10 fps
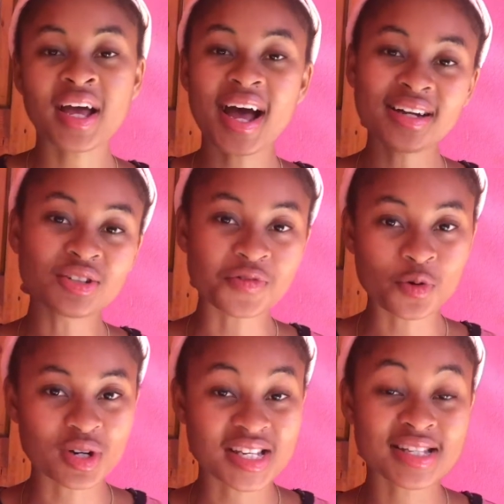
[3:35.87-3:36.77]
And of
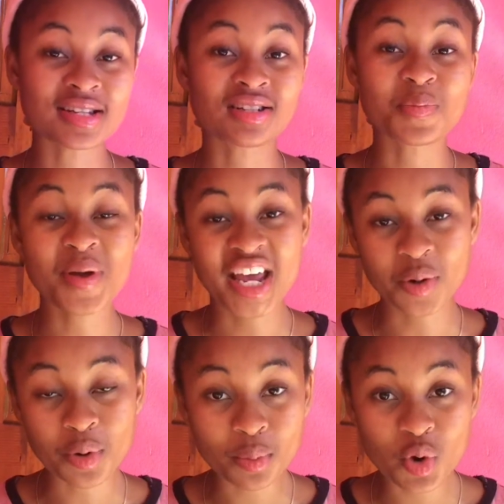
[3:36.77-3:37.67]
course, this is not a paid
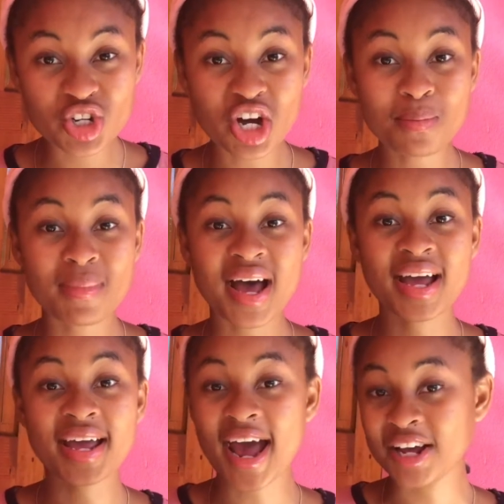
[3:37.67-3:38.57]
promotion
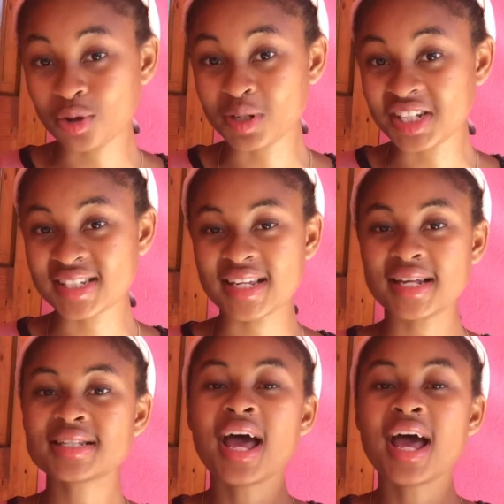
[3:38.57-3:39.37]
by IWTS.